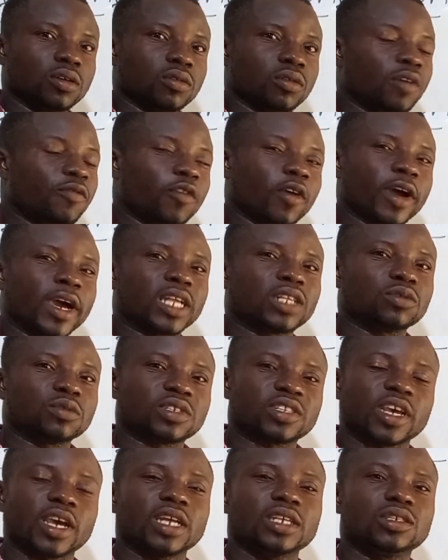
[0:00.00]
Don't forget, we
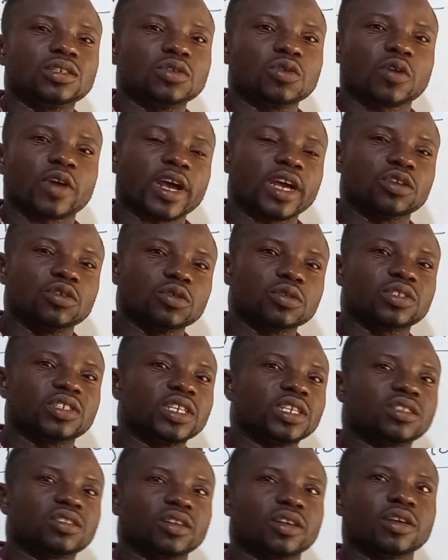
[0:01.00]
said you can use
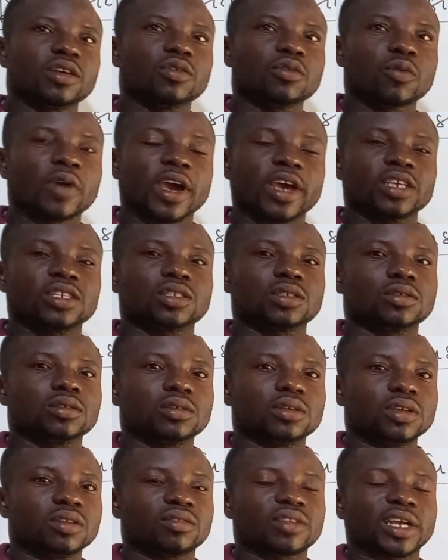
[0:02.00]
these three
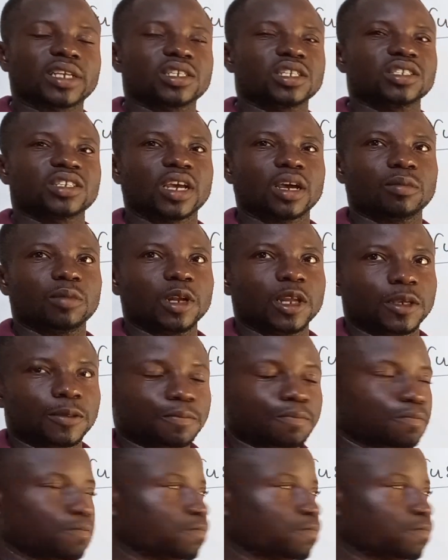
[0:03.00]
words interchangeably.